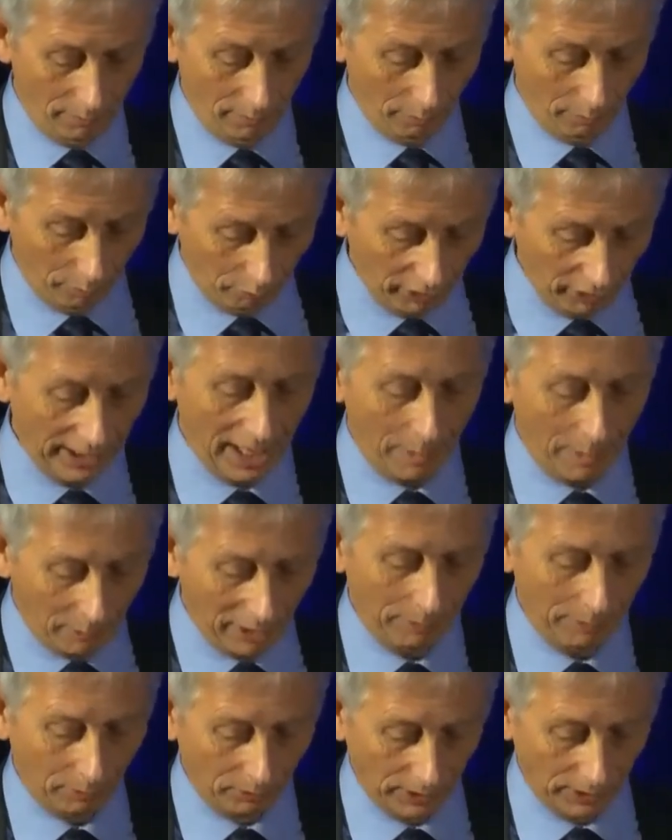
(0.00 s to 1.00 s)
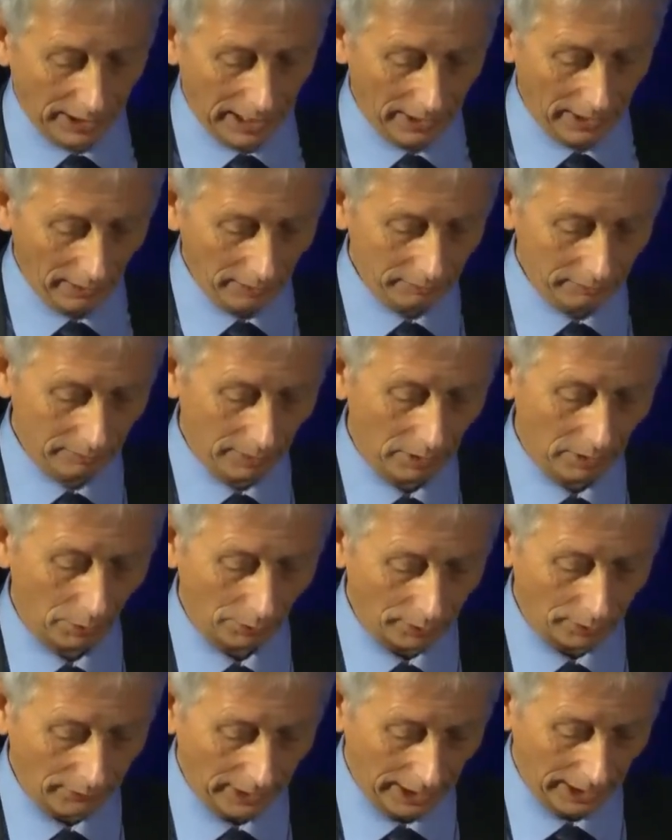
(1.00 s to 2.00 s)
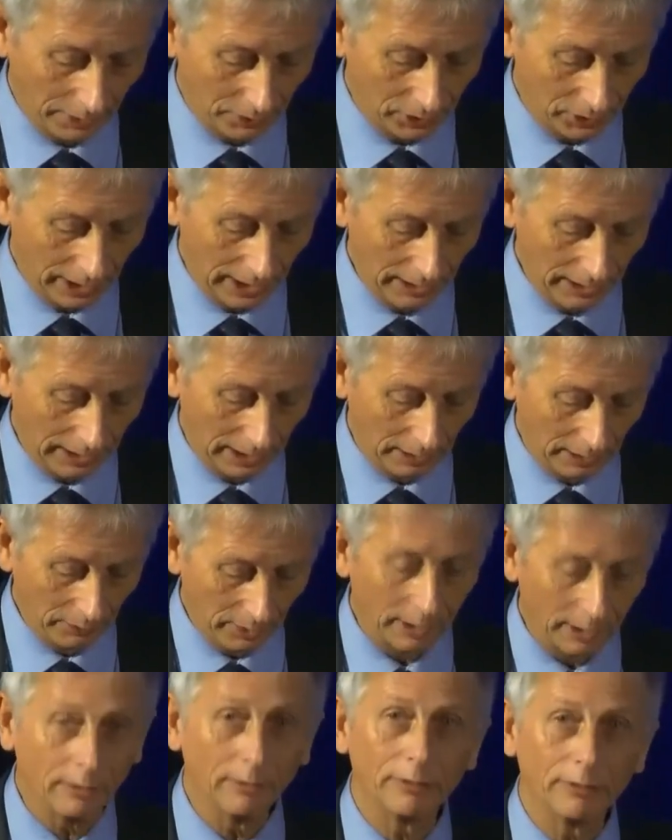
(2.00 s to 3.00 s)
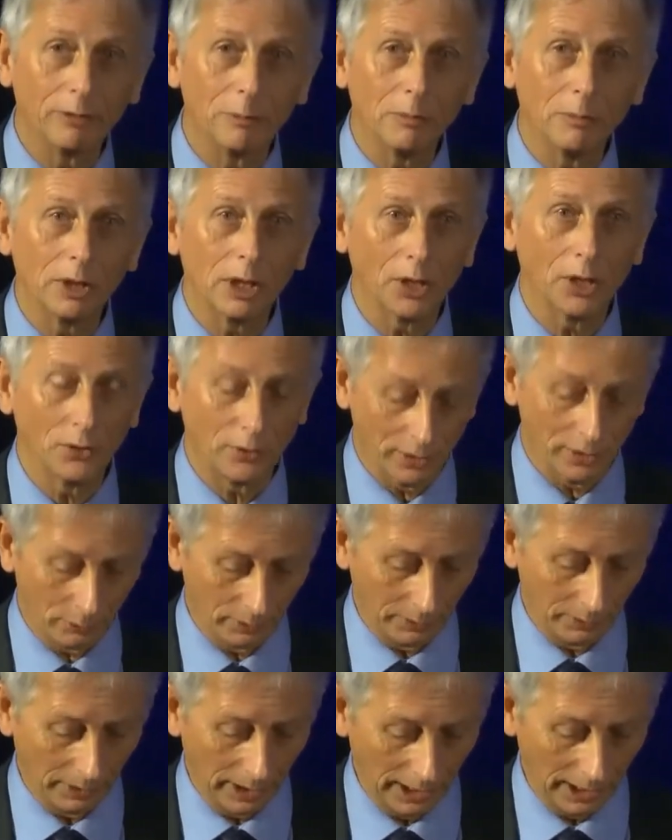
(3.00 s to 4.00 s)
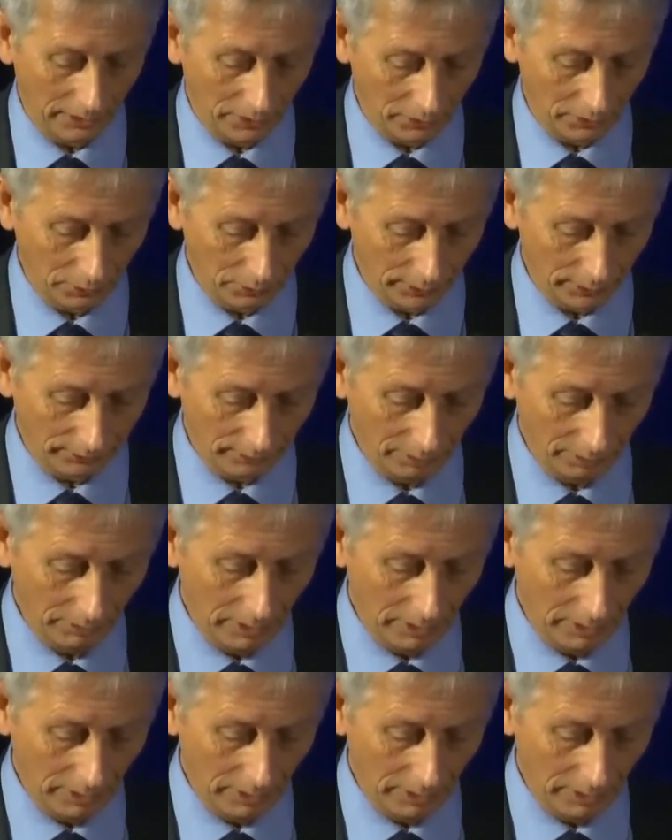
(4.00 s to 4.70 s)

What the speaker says: bringing people together along the value chain, including from countries we would like to source from.